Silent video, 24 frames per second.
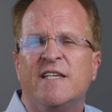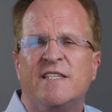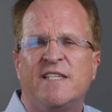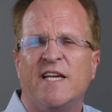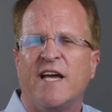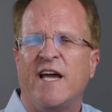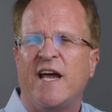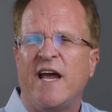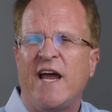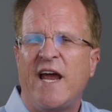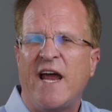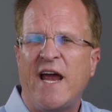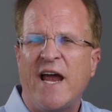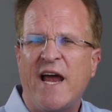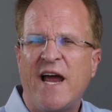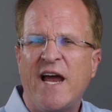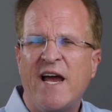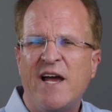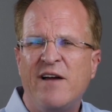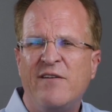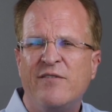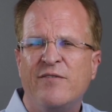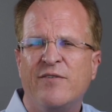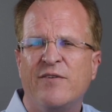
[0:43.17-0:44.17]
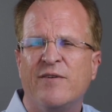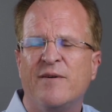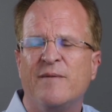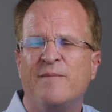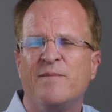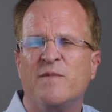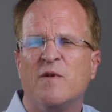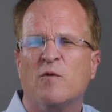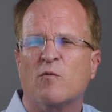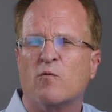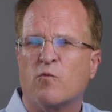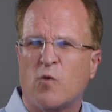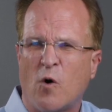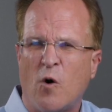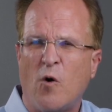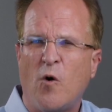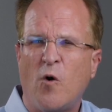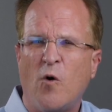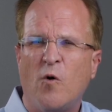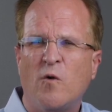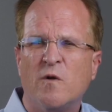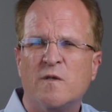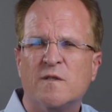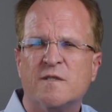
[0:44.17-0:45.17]
to have
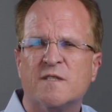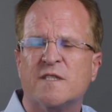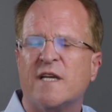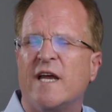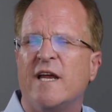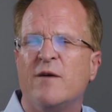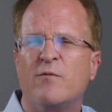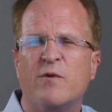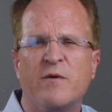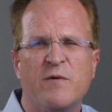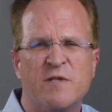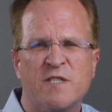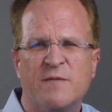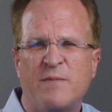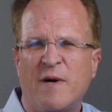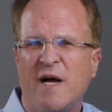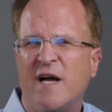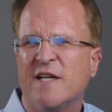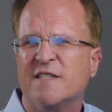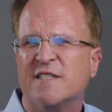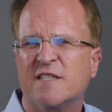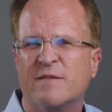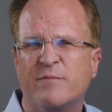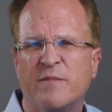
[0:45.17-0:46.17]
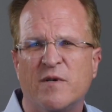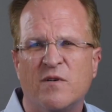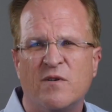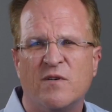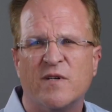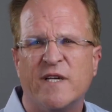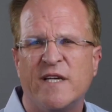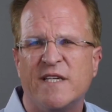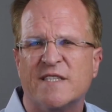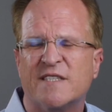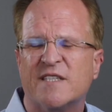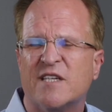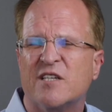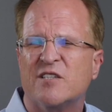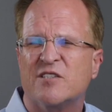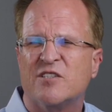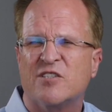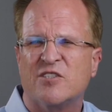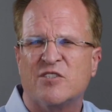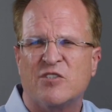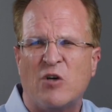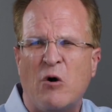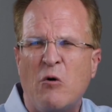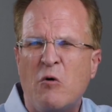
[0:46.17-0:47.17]
roles and responsibilities
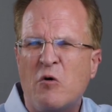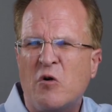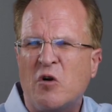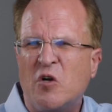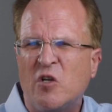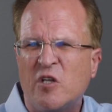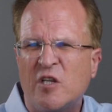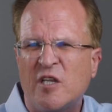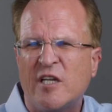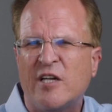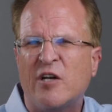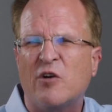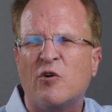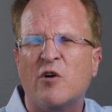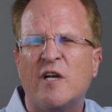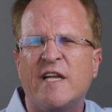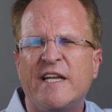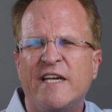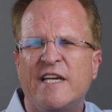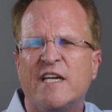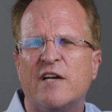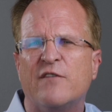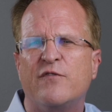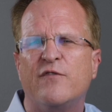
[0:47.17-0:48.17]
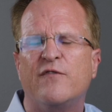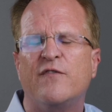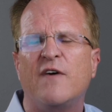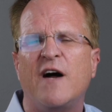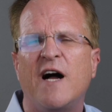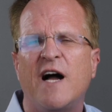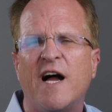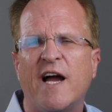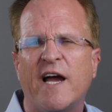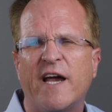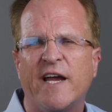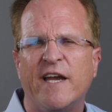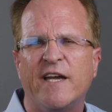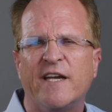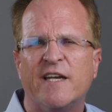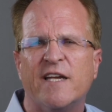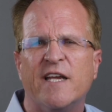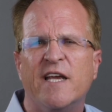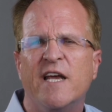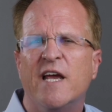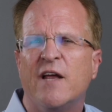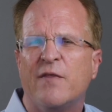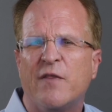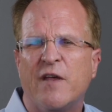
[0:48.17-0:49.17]
so clearly defined
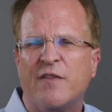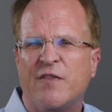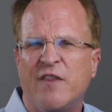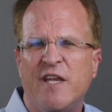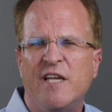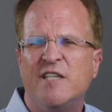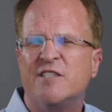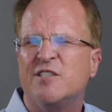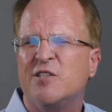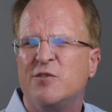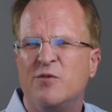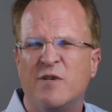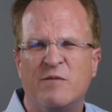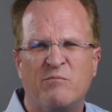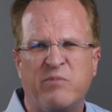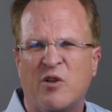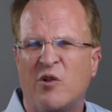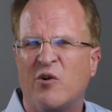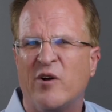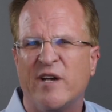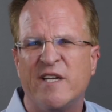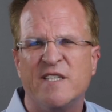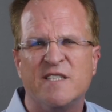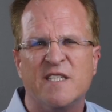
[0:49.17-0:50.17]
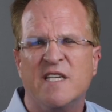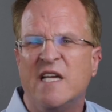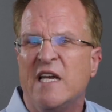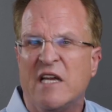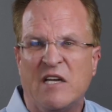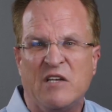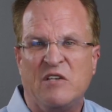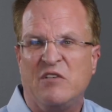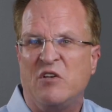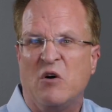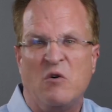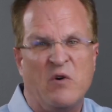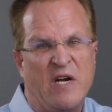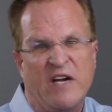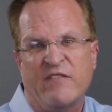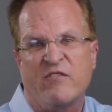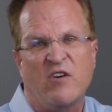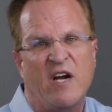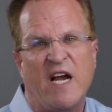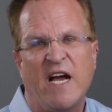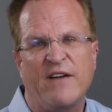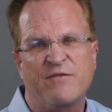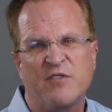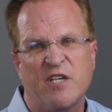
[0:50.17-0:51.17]
that these 2 employees don't
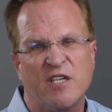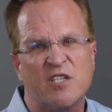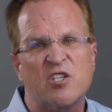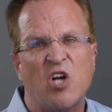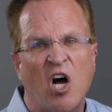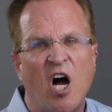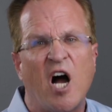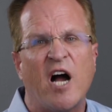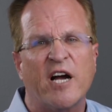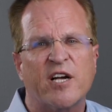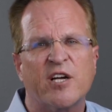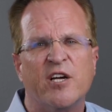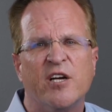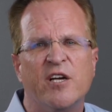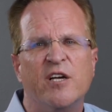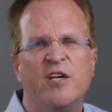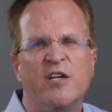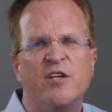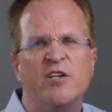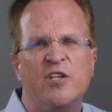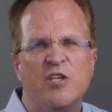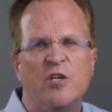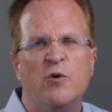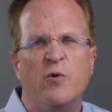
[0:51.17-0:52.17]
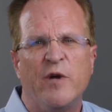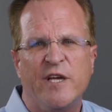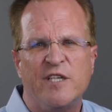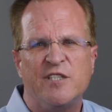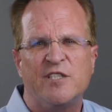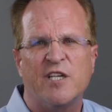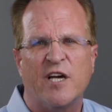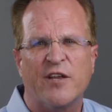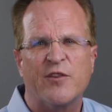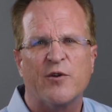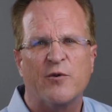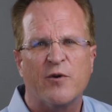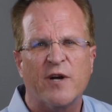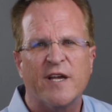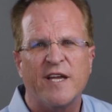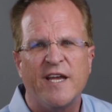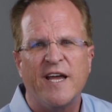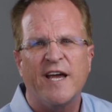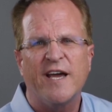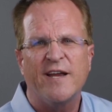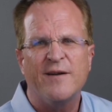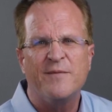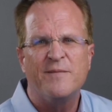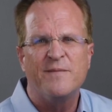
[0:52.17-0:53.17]
ever have to talk to each other
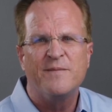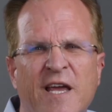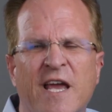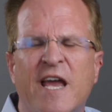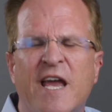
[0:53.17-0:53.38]
again.